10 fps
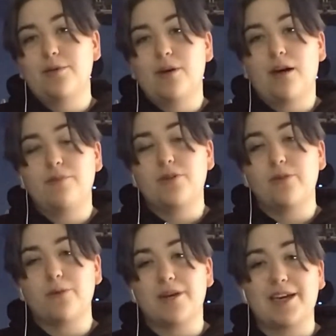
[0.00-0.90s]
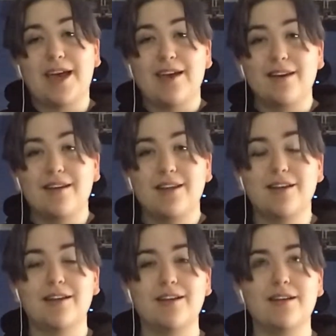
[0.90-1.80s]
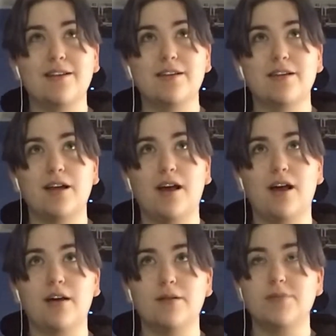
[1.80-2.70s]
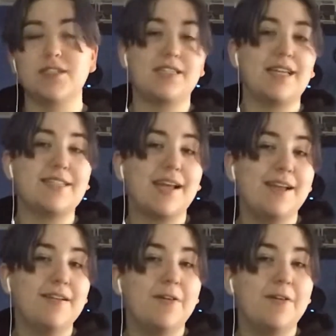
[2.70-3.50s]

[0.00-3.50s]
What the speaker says: I'm doing what I can to stay sane.